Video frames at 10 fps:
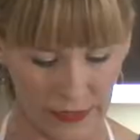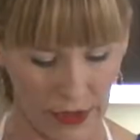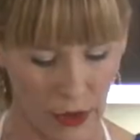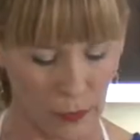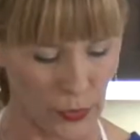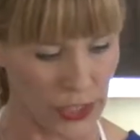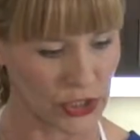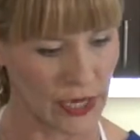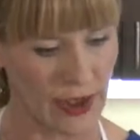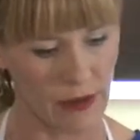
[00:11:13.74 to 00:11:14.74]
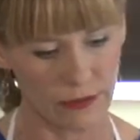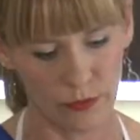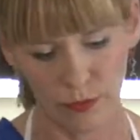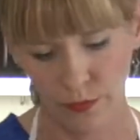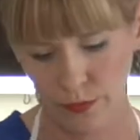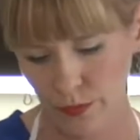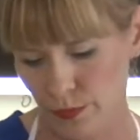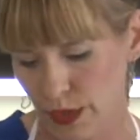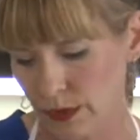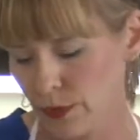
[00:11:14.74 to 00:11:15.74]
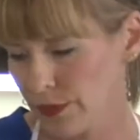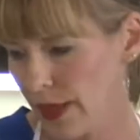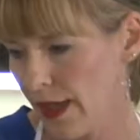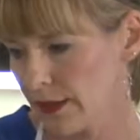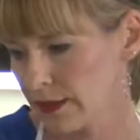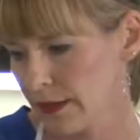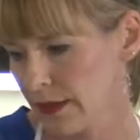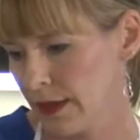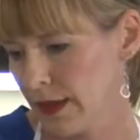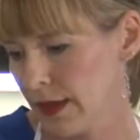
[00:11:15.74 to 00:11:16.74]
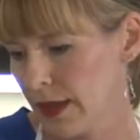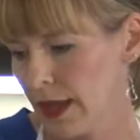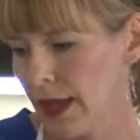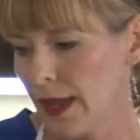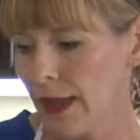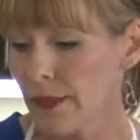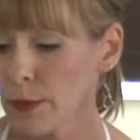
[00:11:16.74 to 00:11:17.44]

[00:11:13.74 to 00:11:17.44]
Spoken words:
that all brushed out, ready with that. And